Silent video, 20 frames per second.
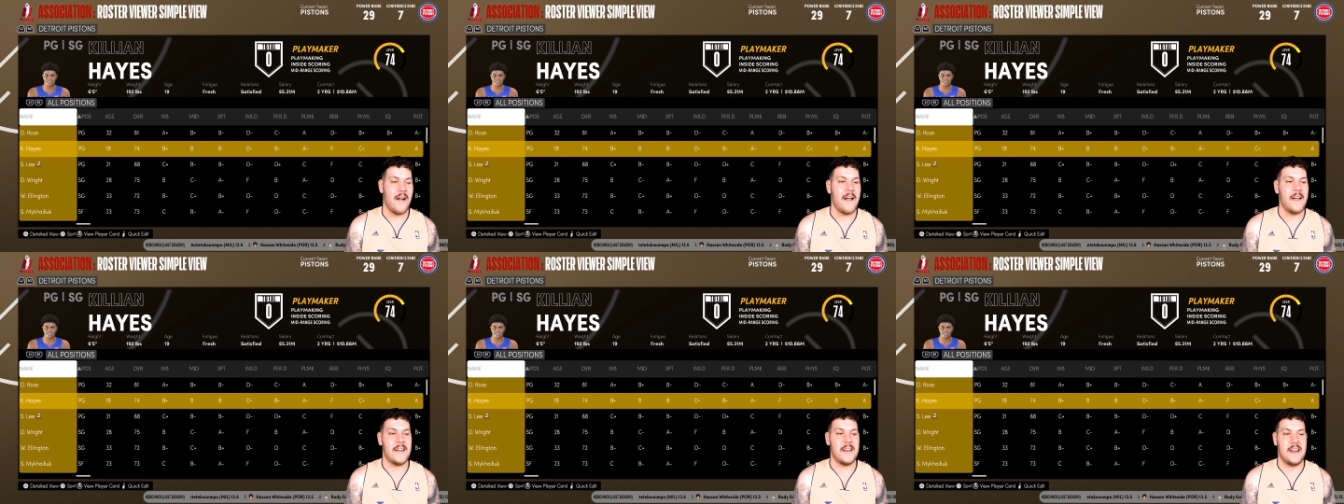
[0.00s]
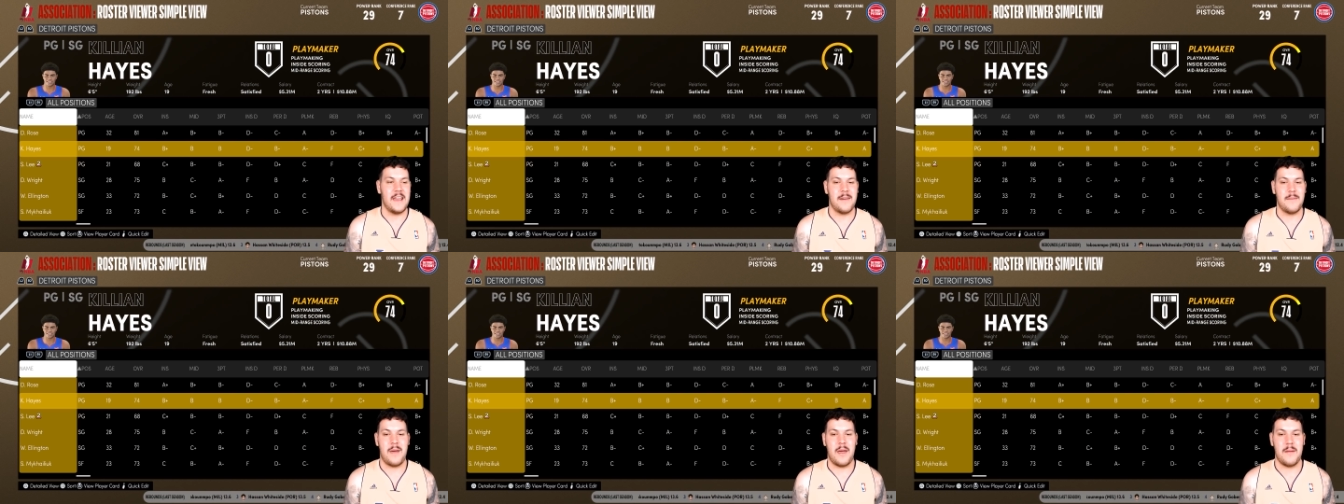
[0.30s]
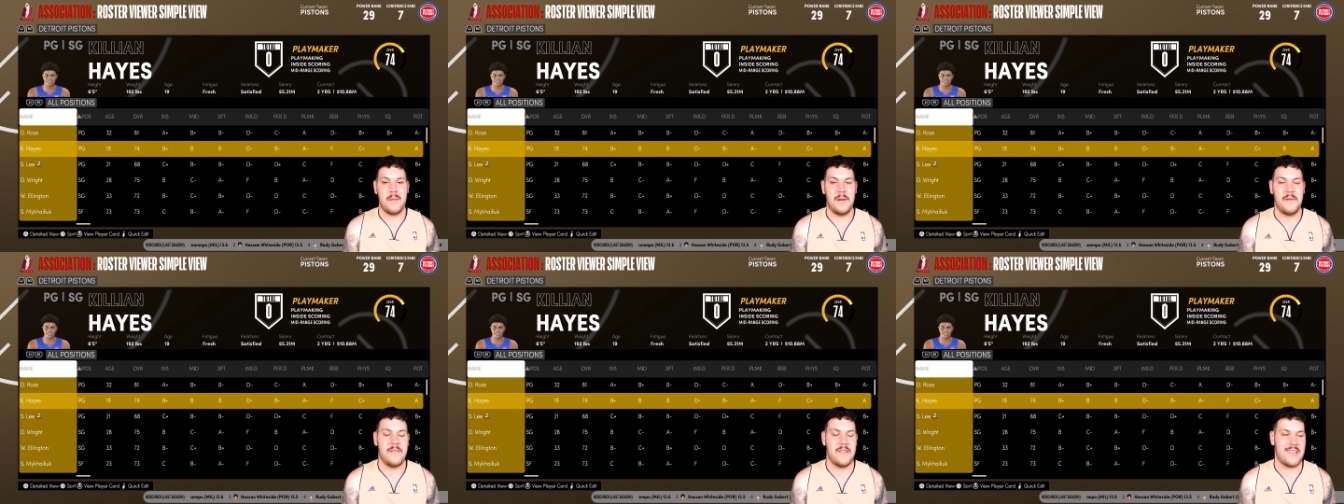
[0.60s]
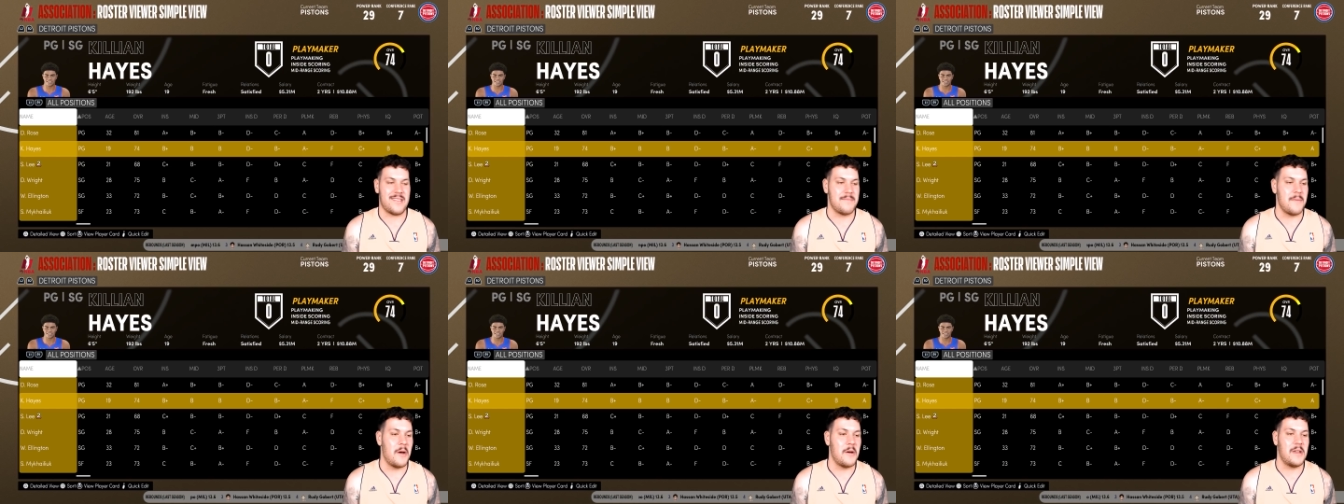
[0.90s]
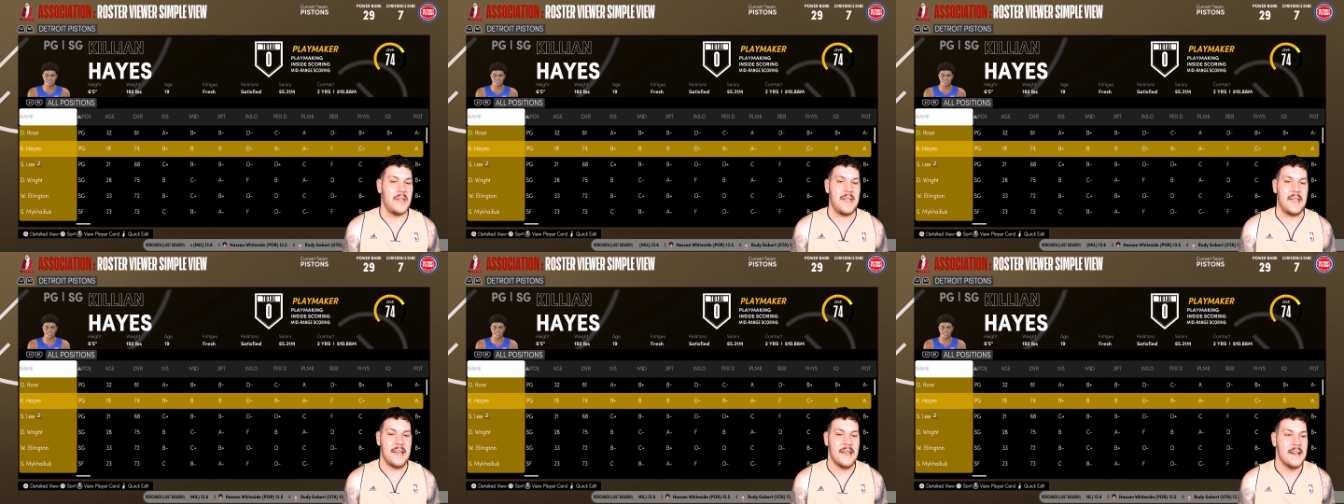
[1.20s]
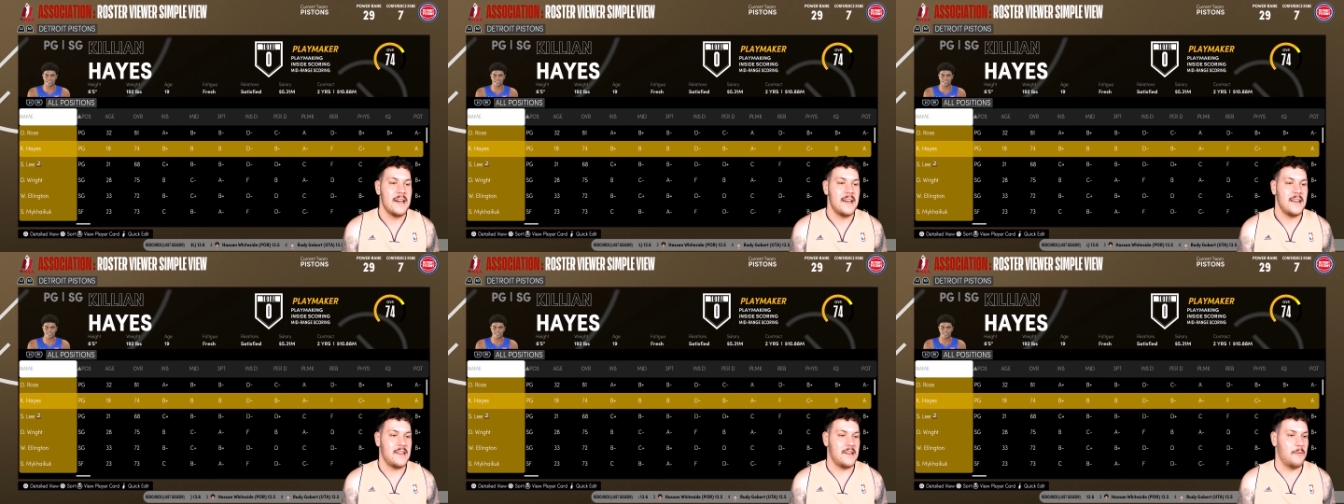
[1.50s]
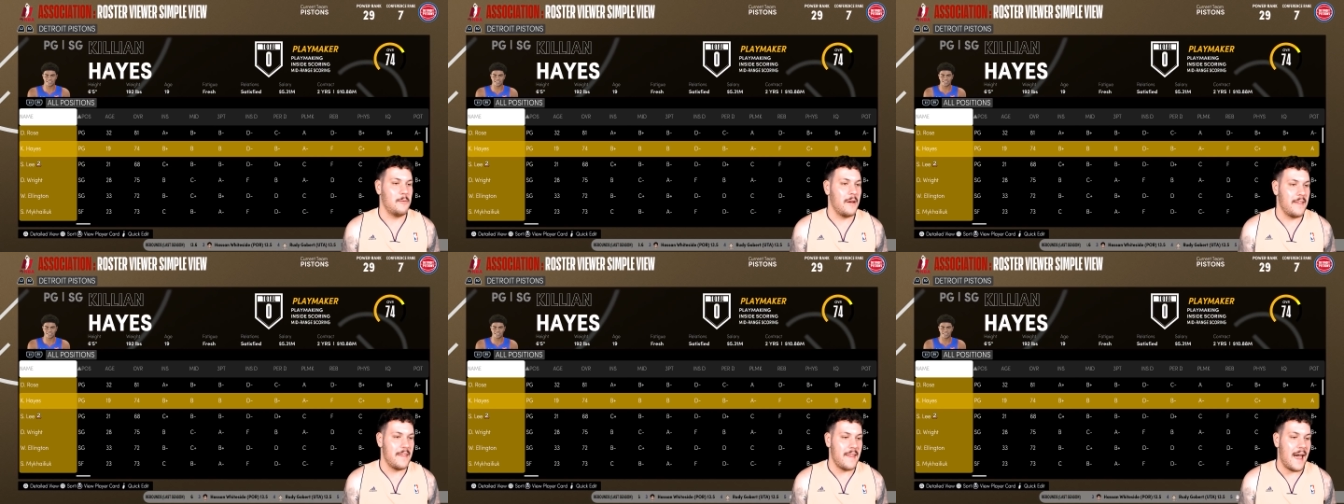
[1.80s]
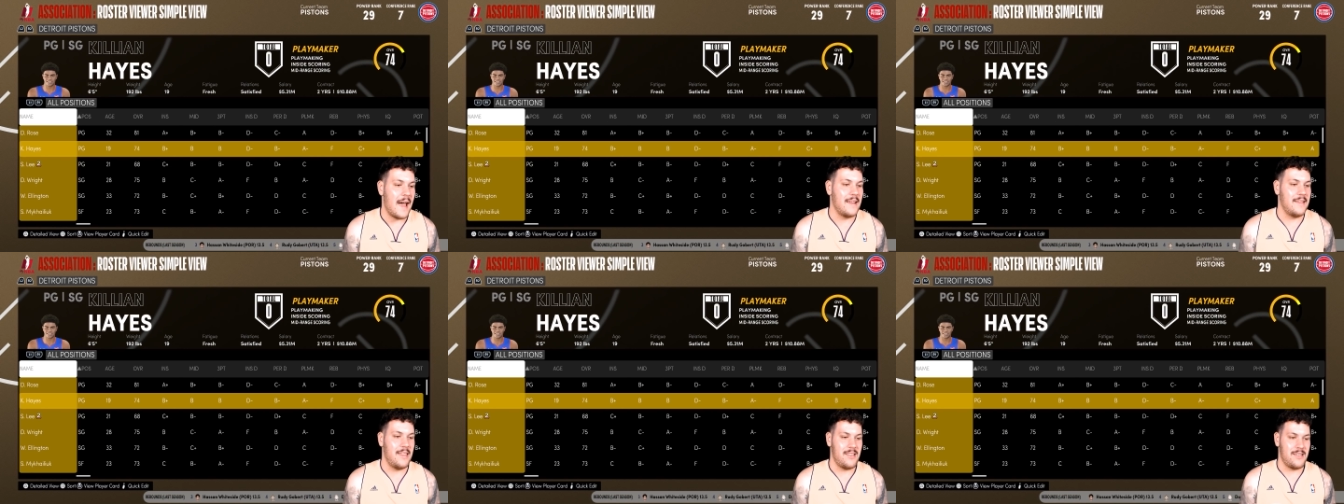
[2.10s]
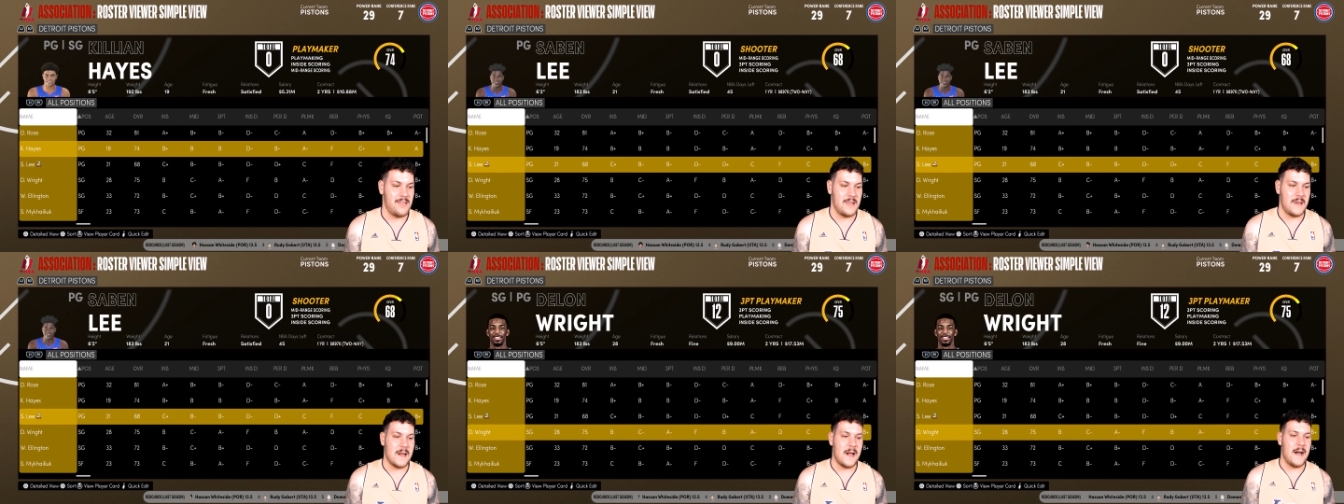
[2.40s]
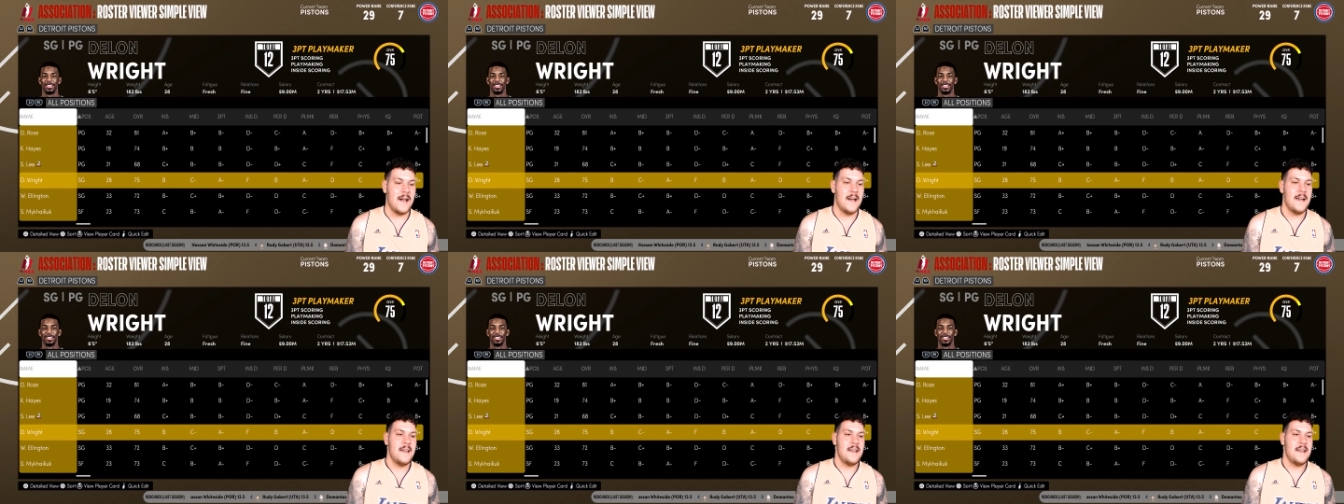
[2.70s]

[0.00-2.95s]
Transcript: I reckon he could be a bit of a smoky to win that this year.